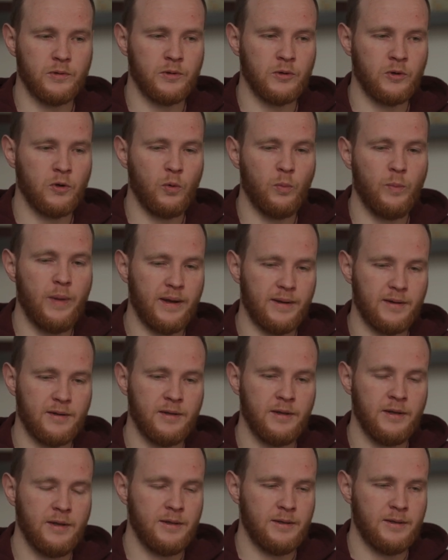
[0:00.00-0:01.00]
go back,
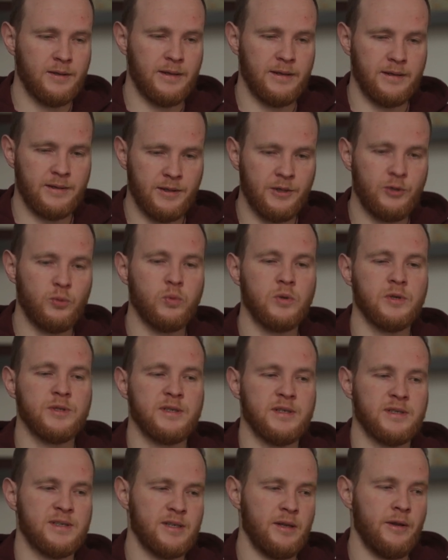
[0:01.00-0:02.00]
and it
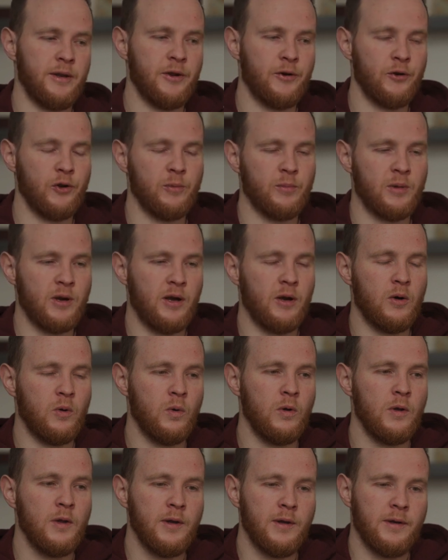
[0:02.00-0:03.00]
was a scenario how
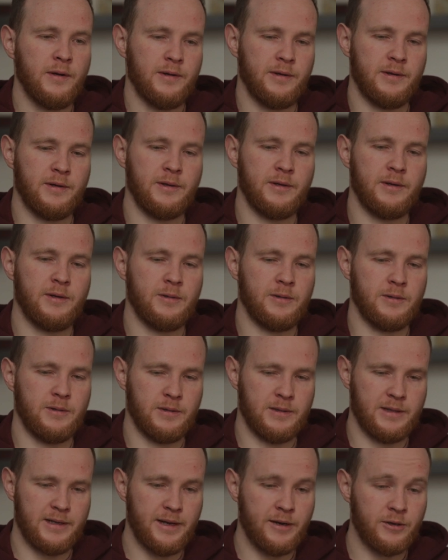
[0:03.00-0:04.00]

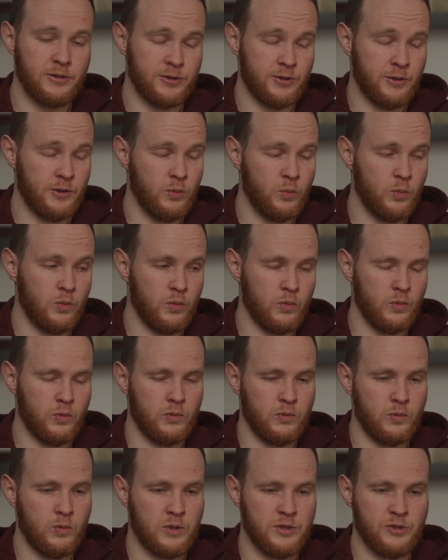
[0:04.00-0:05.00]
Kherson
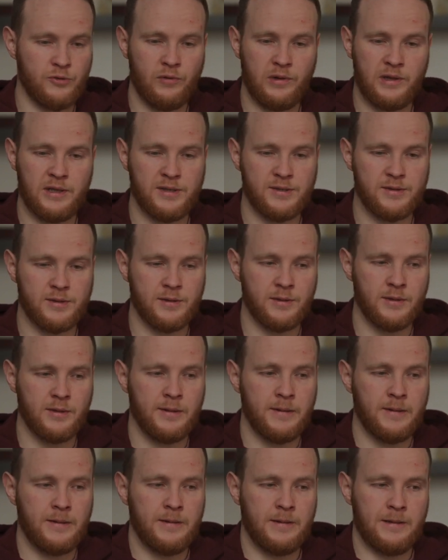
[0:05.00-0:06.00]
was released,
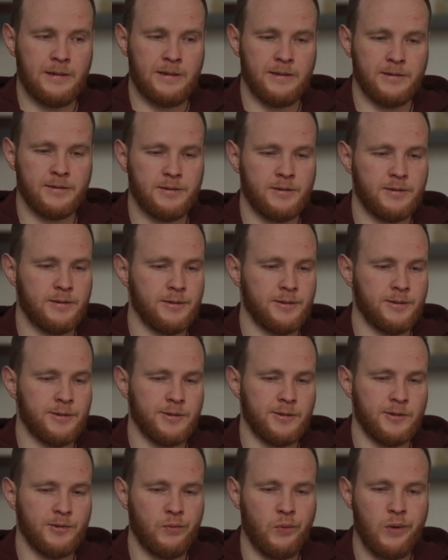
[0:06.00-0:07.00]
and
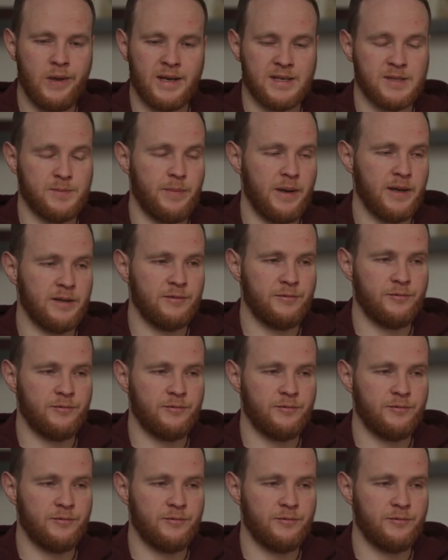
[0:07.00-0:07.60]
we expect